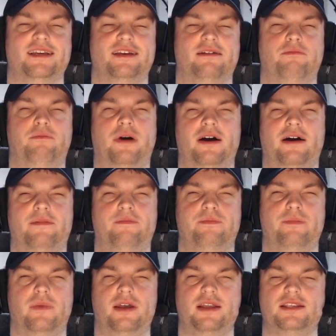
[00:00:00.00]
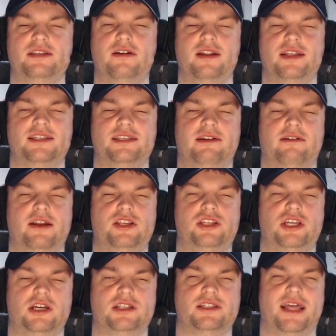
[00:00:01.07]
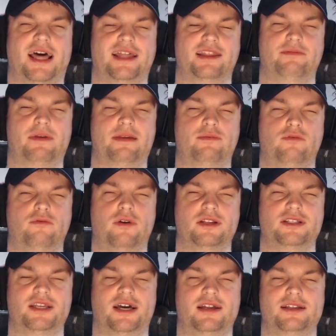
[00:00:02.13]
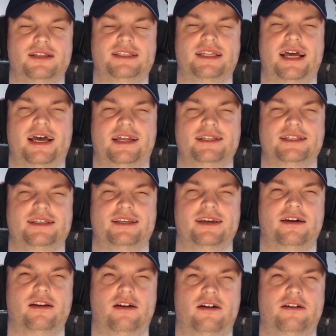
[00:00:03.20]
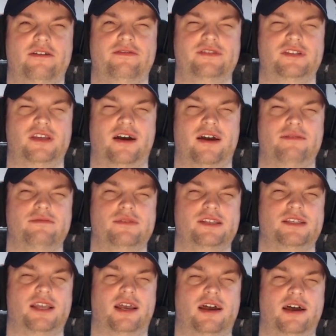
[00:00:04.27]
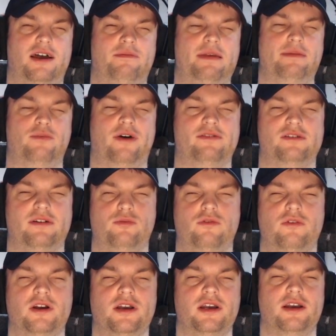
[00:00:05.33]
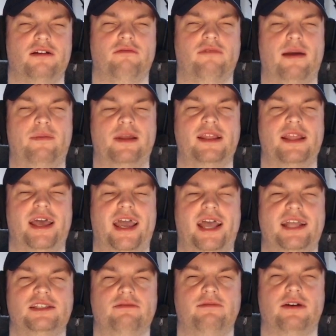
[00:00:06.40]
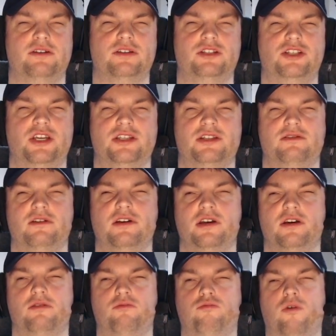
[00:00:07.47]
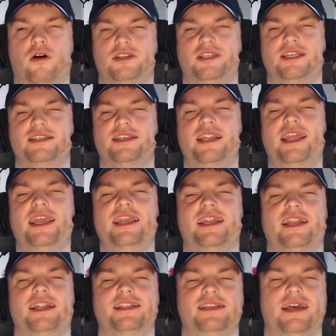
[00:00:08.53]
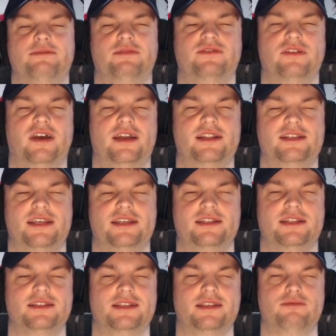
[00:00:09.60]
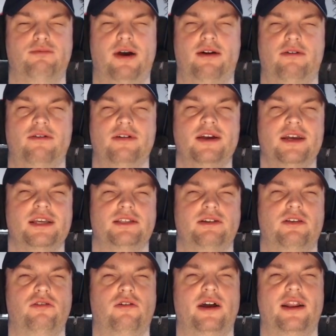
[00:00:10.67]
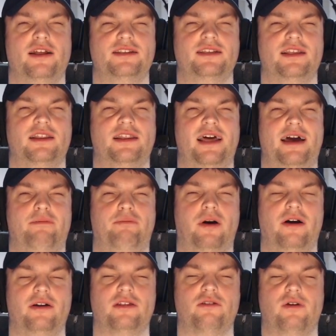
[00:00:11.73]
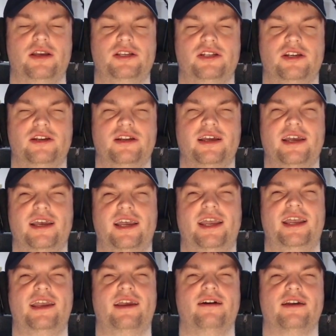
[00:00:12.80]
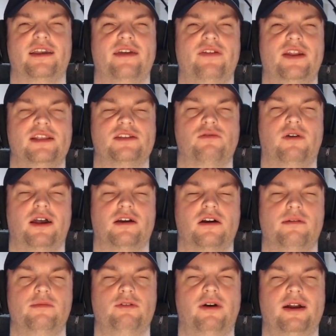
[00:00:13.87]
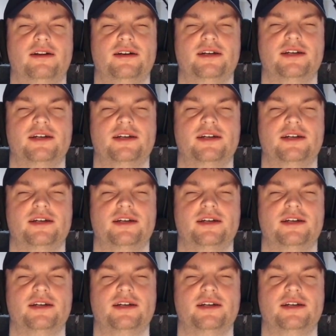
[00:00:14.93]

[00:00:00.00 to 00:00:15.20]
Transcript: But it's not necessarily just that people want to understand. A lot of times people have trouble wrapping their heads around just what is needed in terms of sighted assistance as well. So I thought I'd answer that part of the question here, given it's quite a common one.